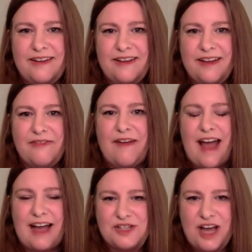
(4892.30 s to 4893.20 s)
of
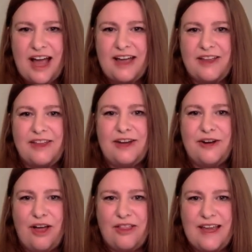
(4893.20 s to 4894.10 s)
Agile and
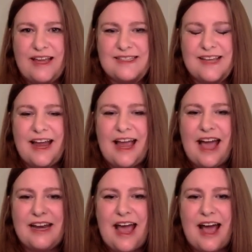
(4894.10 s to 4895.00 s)
all these. And I
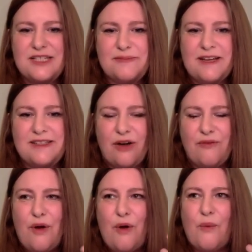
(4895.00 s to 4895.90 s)
had to ask myself,
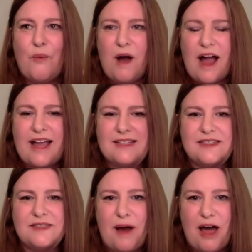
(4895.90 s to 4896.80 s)
why is
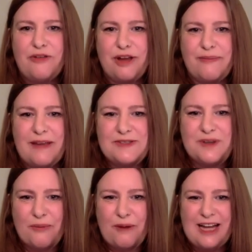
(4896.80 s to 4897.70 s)
this bothering me
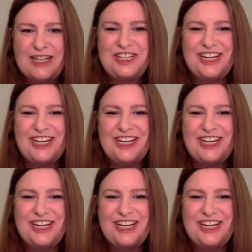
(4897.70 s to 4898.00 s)
so much?